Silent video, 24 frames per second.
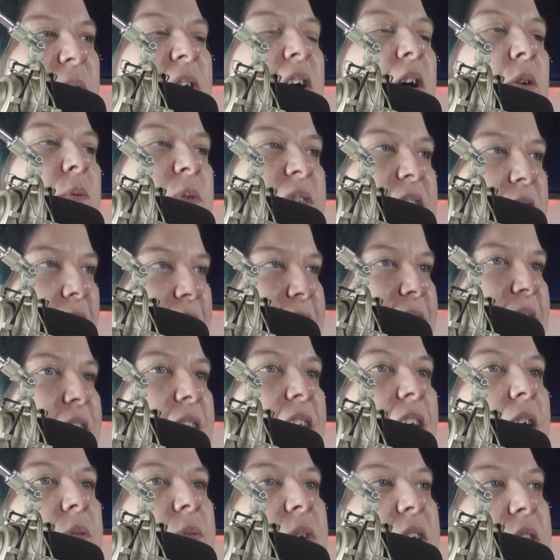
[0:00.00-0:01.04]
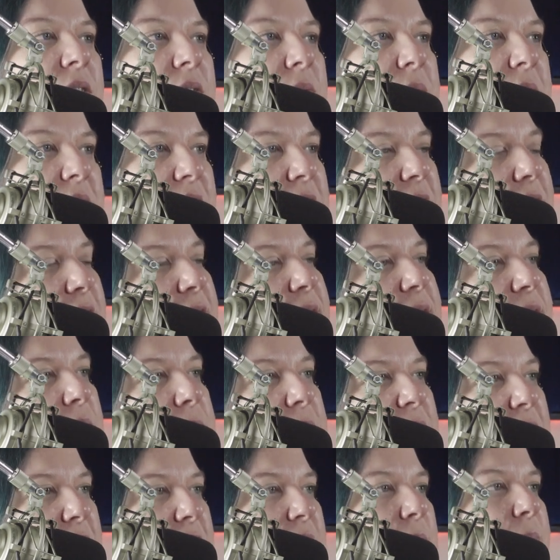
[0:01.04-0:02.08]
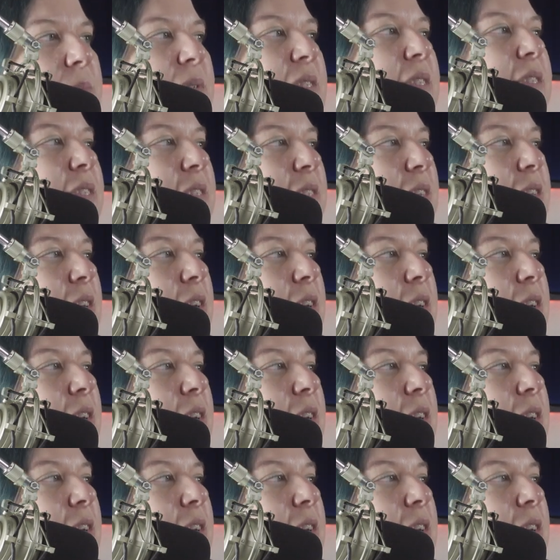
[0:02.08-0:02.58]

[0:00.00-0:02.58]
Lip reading: We go to Wisconsin a lot. We go to Michigan sometimes.